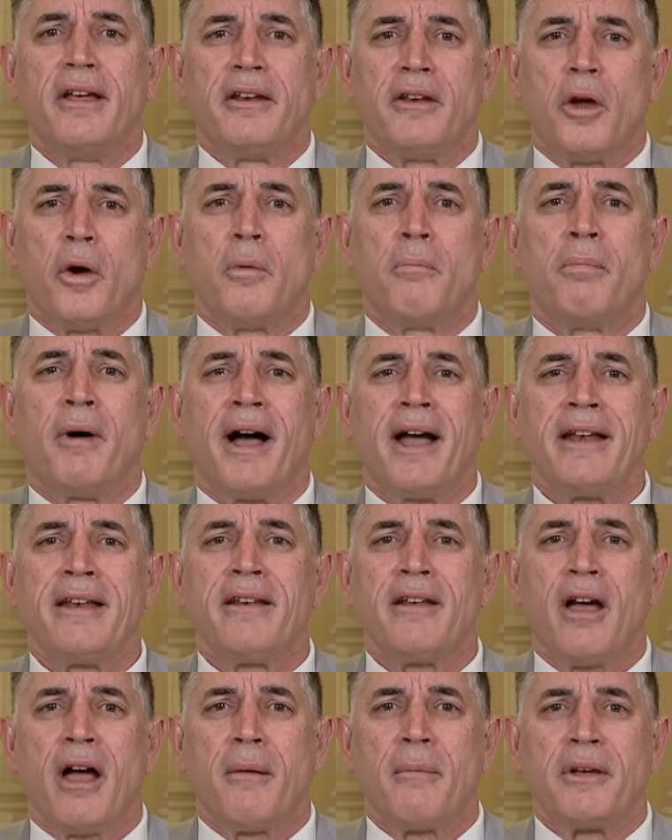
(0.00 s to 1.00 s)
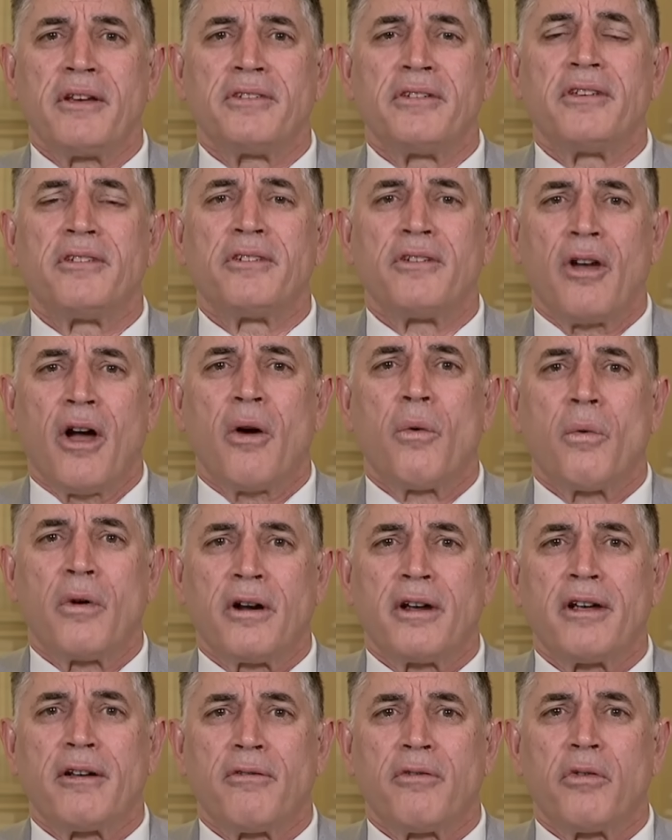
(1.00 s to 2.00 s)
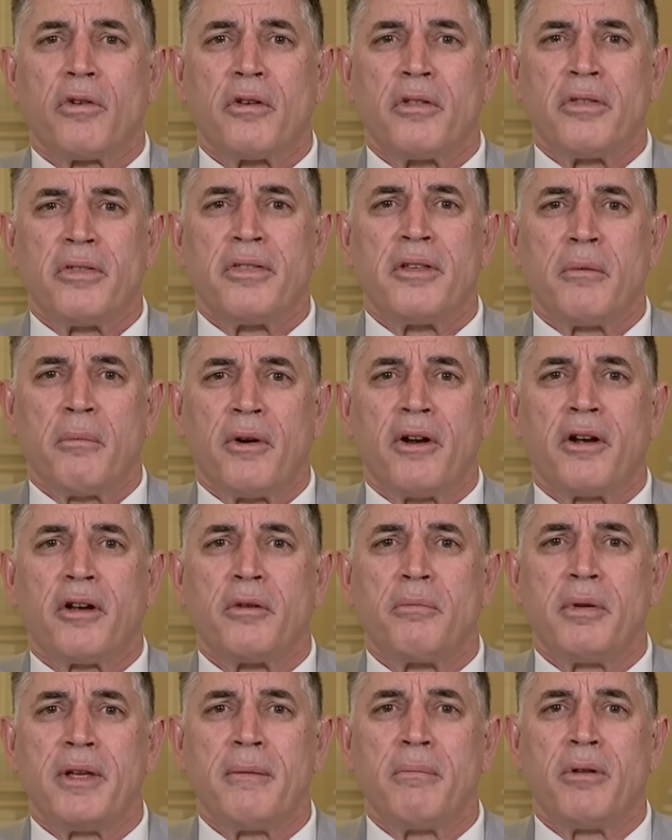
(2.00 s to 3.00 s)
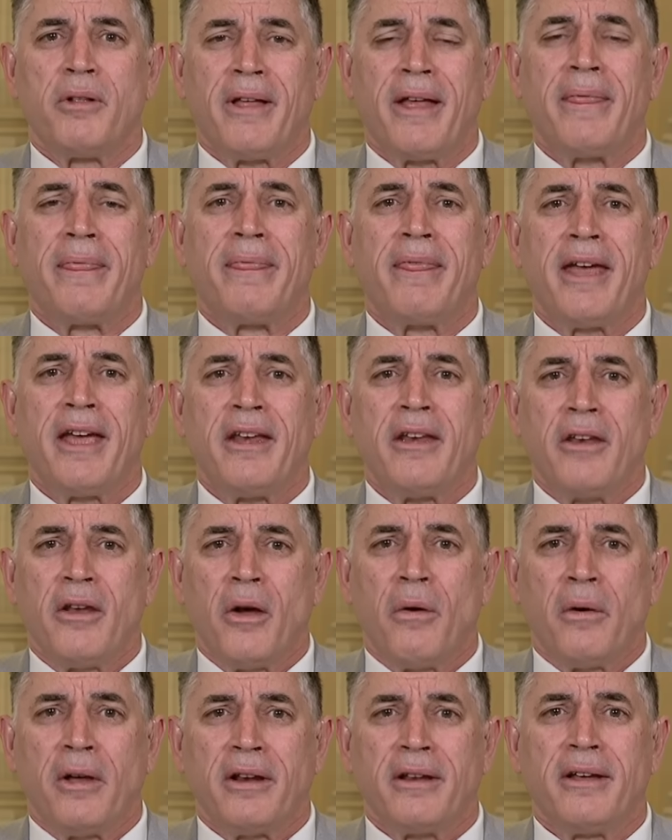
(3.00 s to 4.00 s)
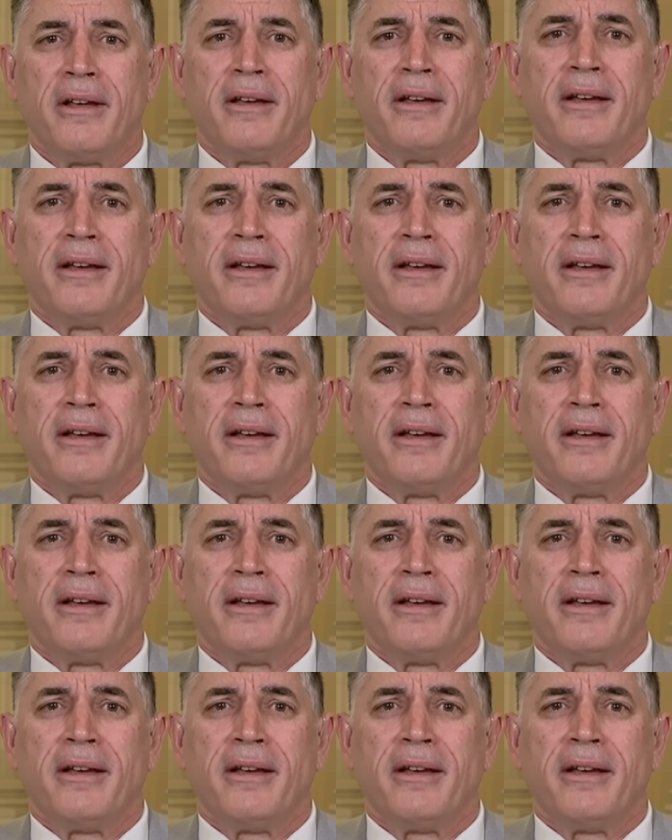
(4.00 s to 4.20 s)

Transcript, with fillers: No, Bidenomics is not working for the American people, and they know it.